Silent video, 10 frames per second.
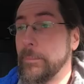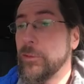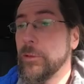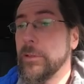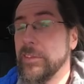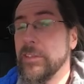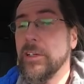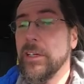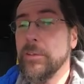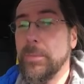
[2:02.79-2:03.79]
sure it's
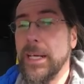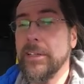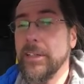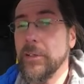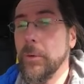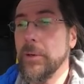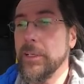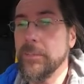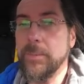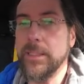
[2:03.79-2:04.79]
better in
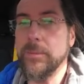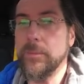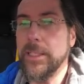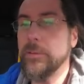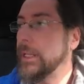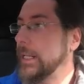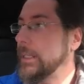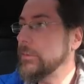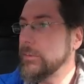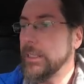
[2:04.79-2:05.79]
corners. But when do
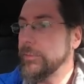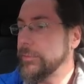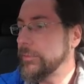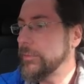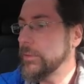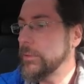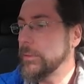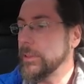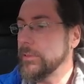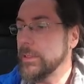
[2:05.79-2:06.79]
I drive
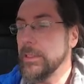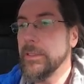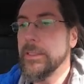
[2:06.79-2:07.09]
corners, huh?